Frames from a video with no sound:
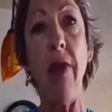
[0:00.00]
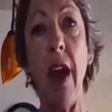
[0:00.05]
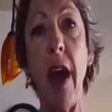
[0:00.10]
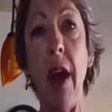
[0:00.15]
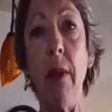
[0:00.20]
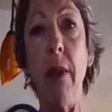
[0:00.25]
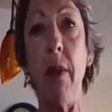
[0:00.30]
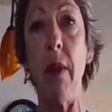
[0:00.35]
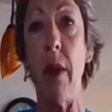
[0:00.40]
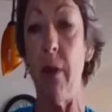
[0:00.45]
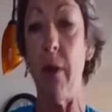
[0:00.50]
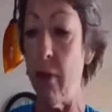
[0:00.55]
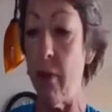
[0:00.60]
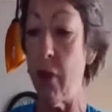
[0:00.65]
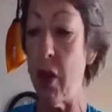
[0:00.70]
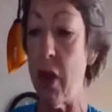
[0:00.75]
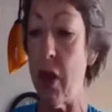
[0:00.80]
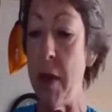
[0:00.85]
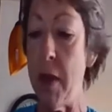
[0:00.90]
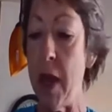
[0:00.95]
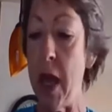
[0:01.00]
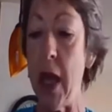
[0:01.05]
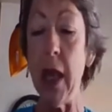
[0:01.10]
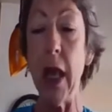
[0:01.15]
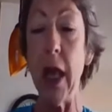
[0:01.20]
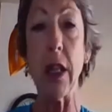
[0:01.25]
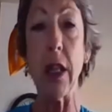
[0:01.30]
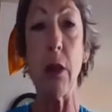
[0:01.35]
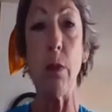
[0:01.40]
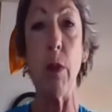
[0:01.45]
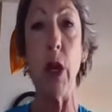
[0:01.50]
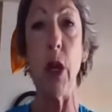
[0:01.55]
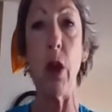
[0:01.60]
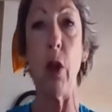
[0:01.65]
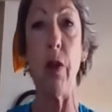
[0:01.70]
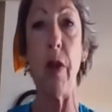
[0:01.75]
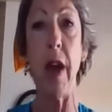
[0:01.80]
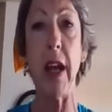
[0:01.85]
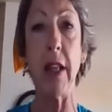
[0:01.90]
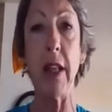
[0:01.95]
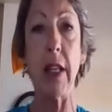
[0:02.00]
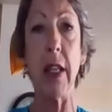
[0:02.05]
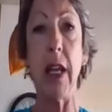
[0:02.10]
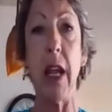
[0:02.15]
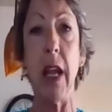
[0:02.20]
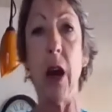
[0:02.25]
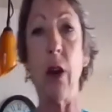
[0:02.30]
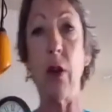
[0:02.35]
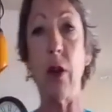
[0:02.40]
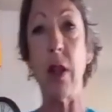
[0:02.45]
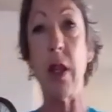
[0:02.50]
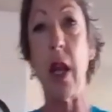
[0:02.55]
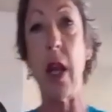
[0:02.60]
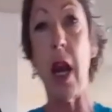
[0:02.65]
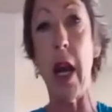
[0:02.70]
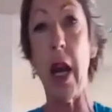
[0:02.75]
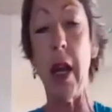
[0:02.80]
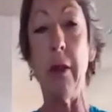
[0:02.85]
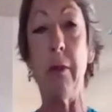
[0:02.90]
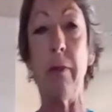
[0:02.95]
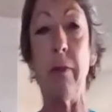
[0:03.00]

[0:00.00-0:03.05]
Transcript: that to me lets me know that's the outside.